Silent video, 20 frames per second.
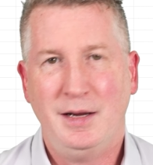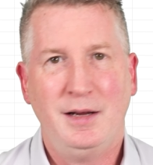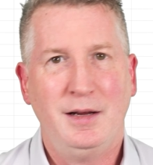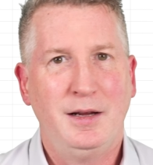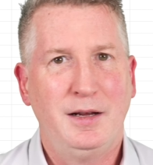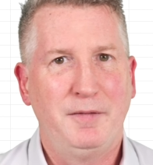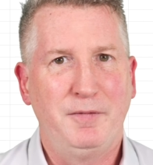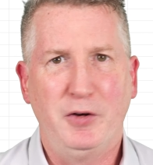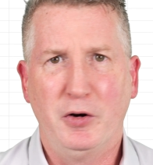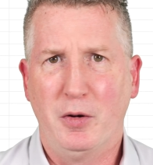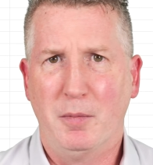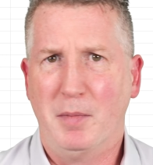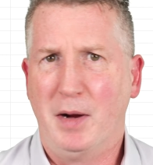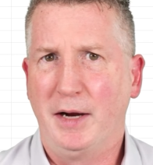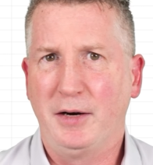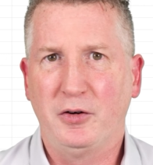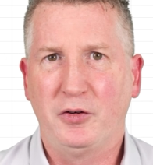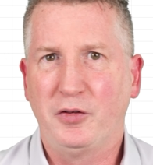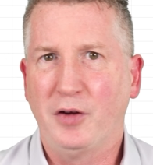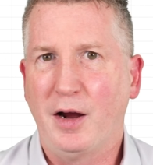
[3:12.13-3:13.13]
If you're at
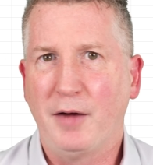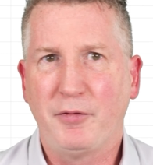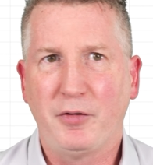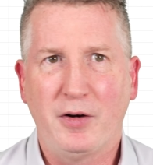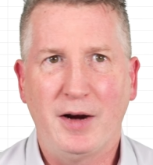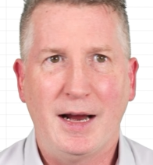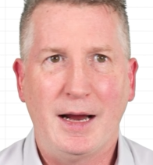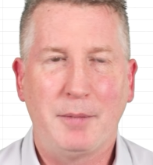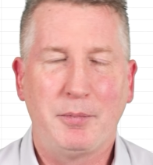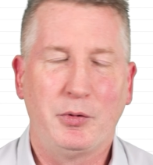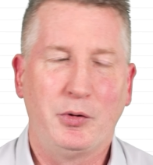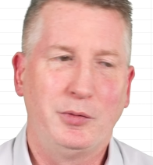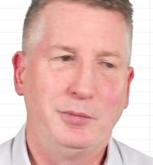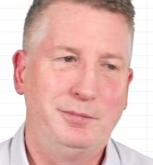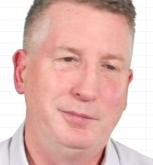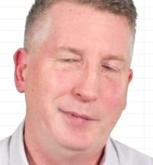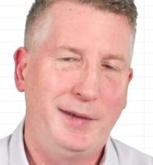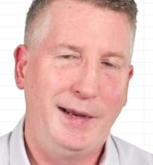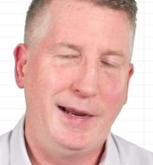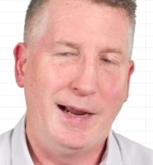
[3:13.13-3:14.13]
Microsoft or Apple,
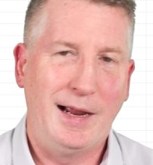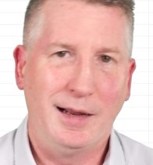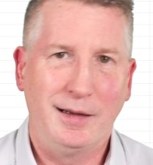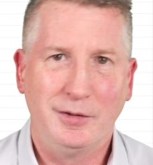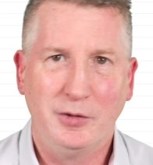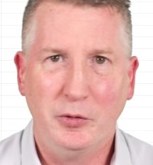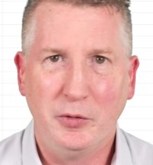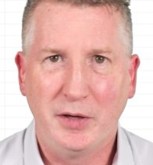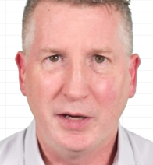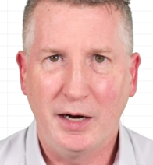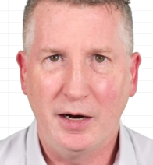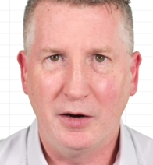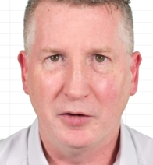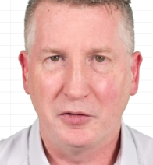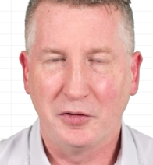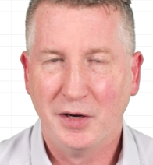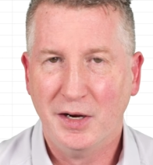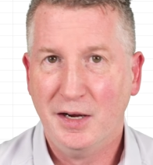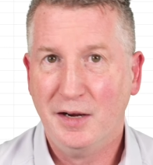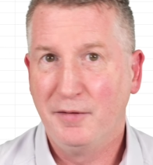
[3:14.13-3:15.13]
yeah, who
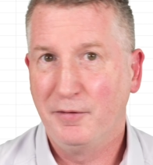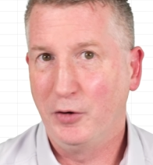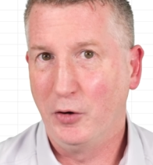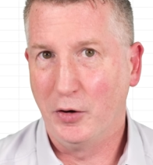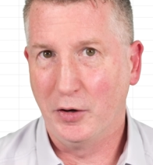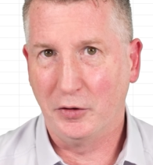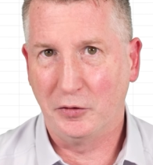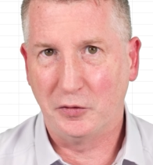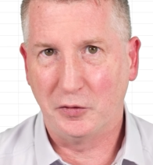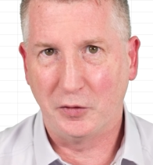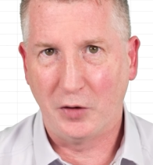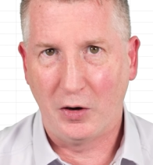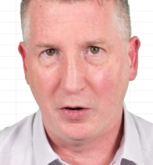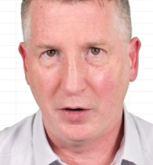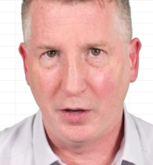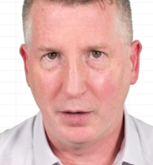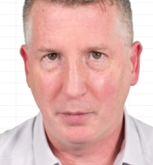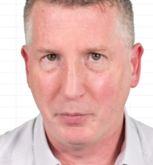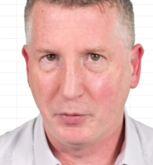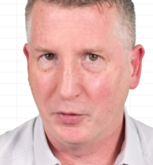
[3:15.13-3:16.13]
cares? If you're at a
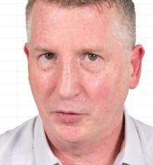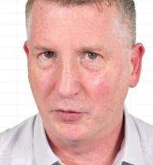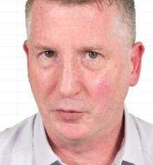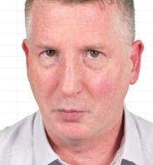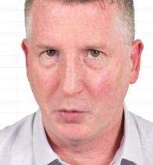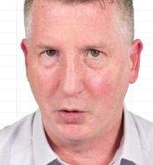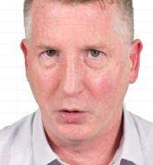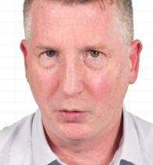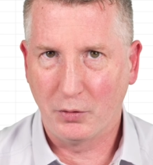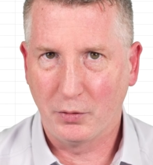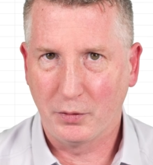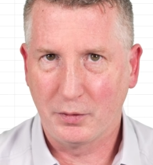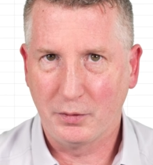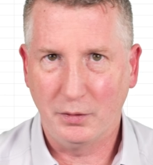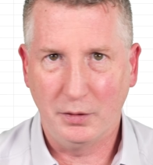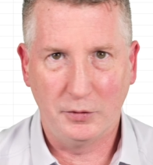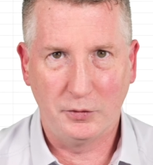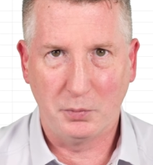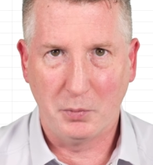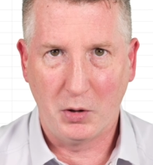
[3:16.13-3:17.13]
startup or a
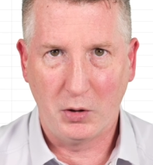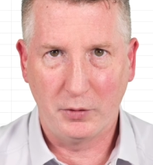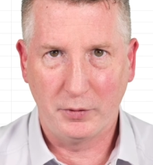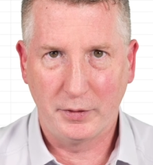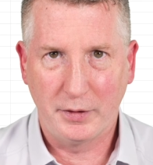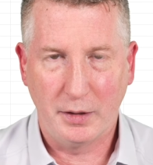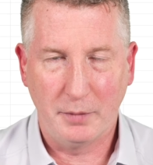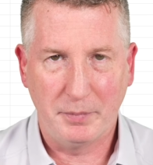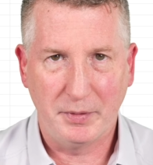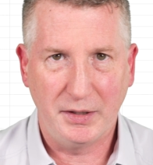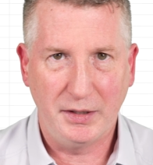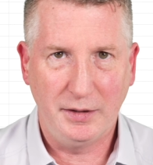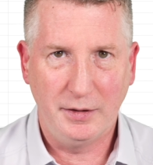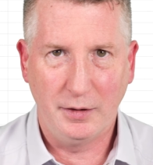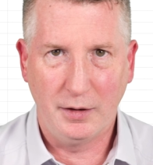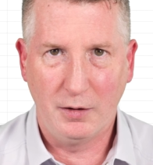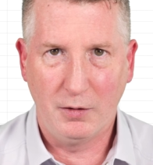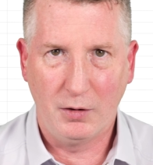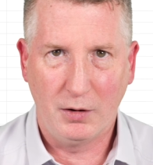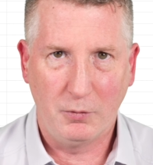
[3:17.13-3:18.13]
smaller company, you
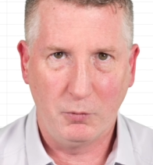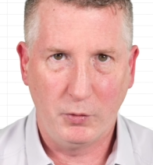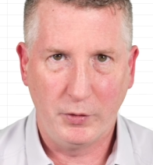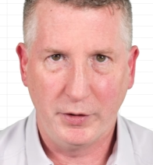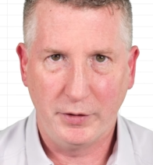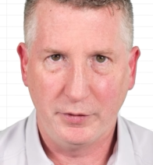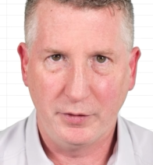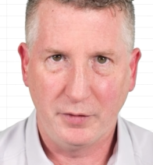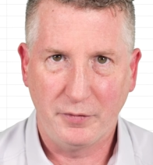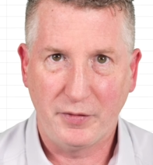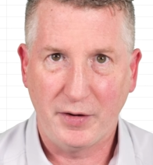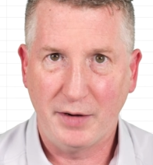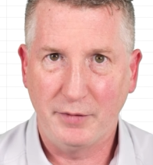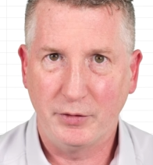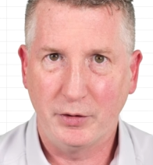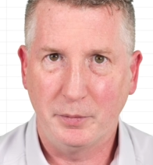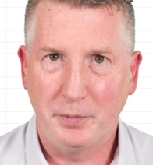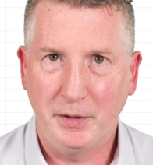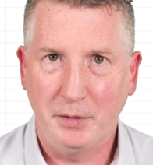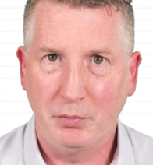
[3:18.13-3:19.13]
know, 100 to
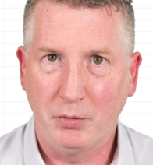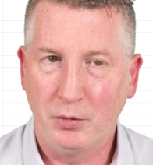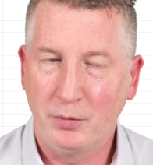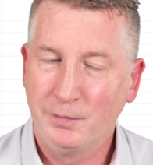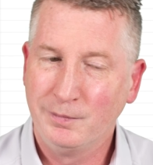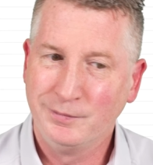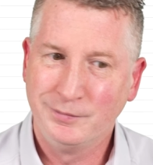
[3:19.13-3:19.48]
500 people,